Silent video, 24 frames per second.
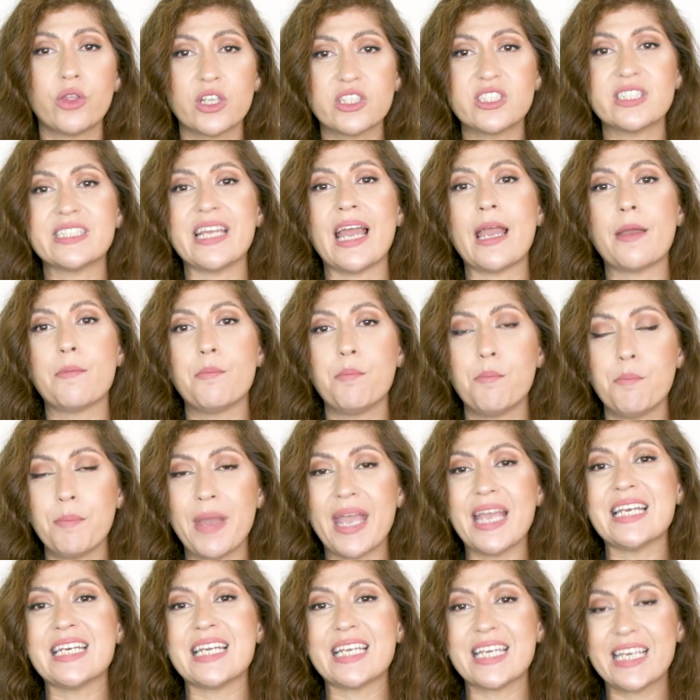the same
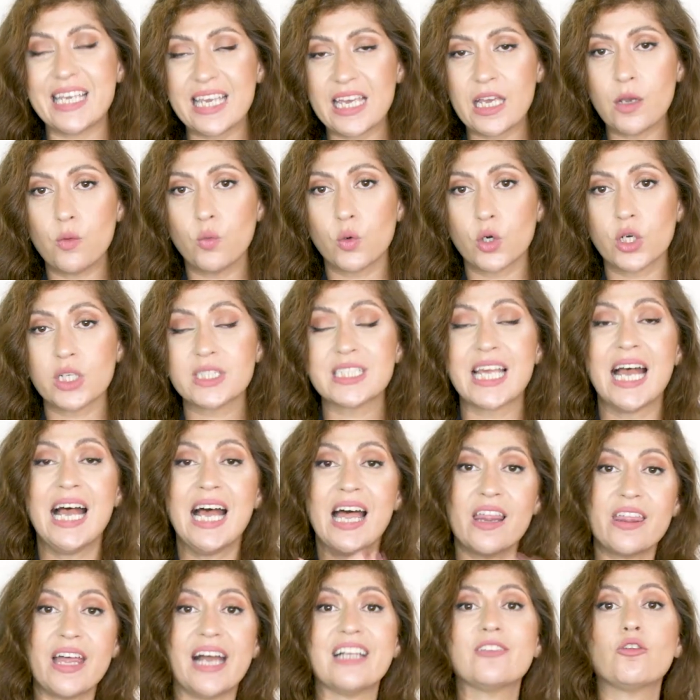main keywords
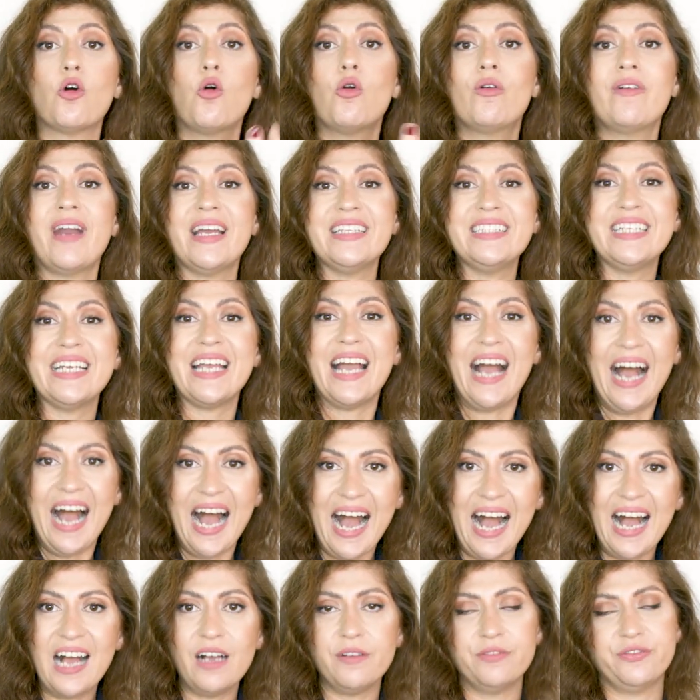that already
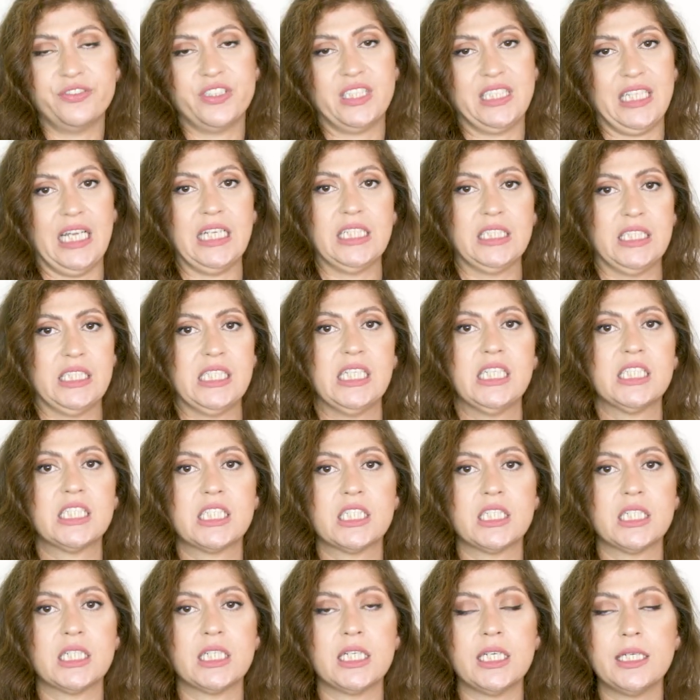have sales
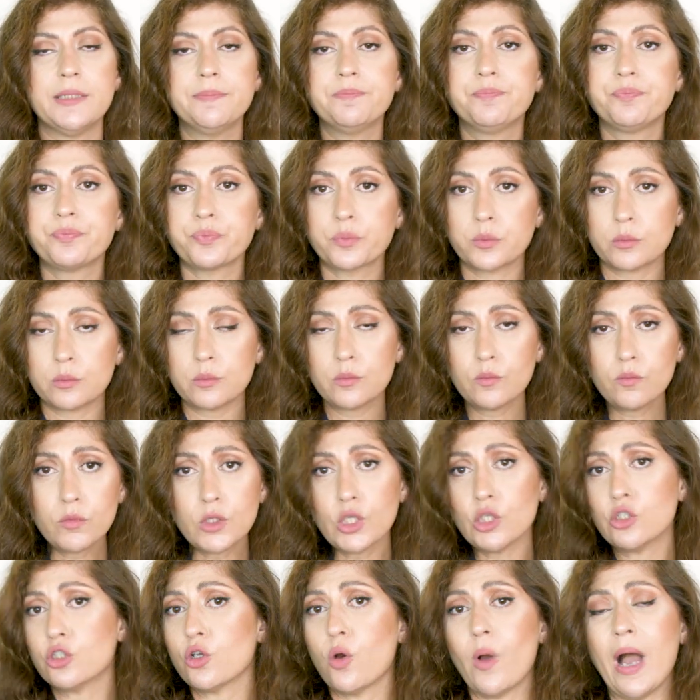history.
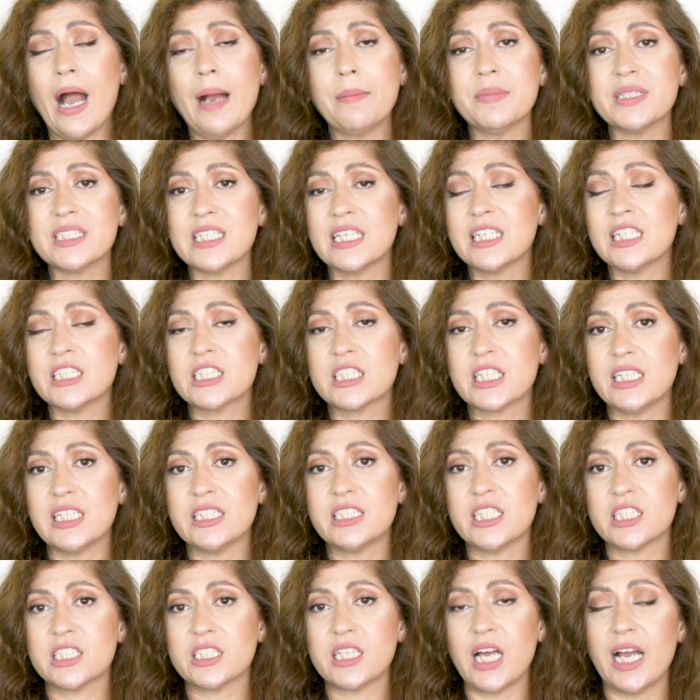So Amazon is going
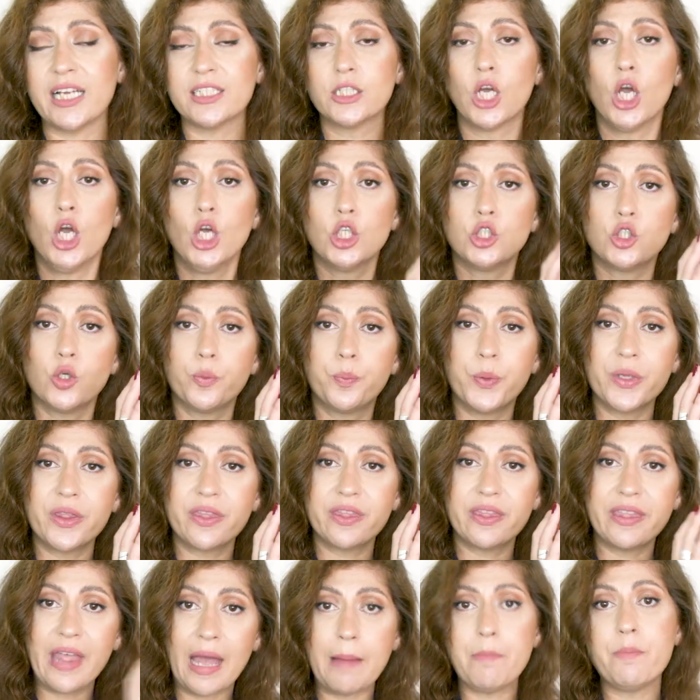to decide to
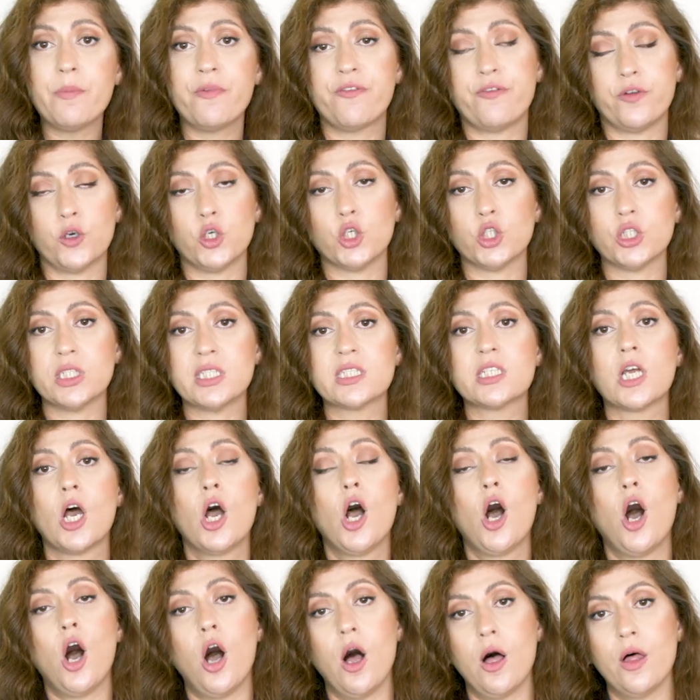put them first
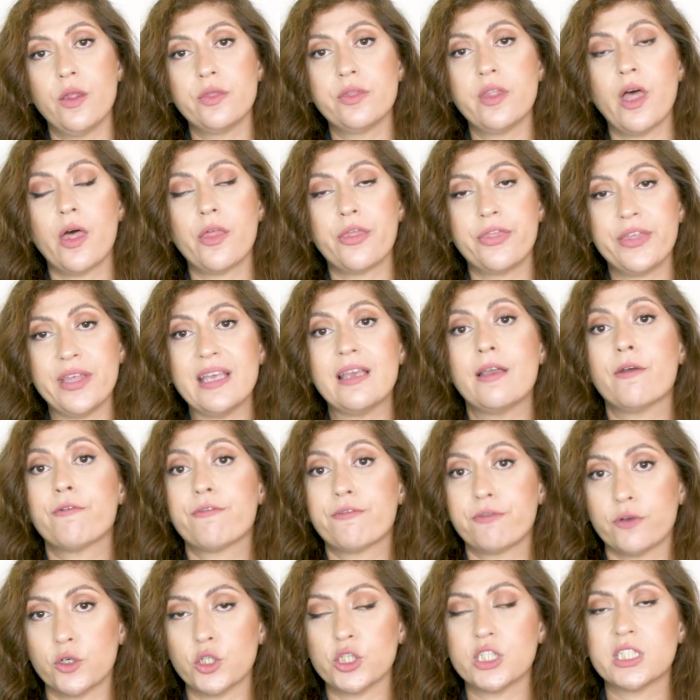on the
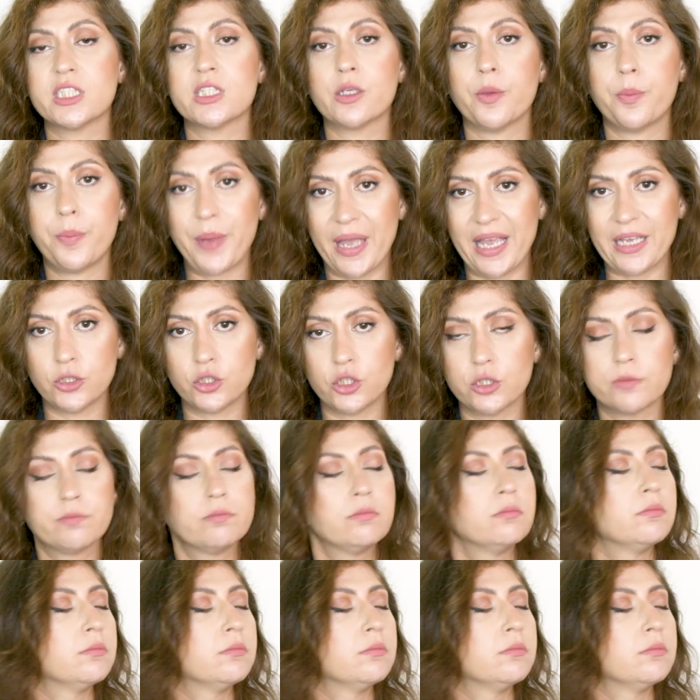first page.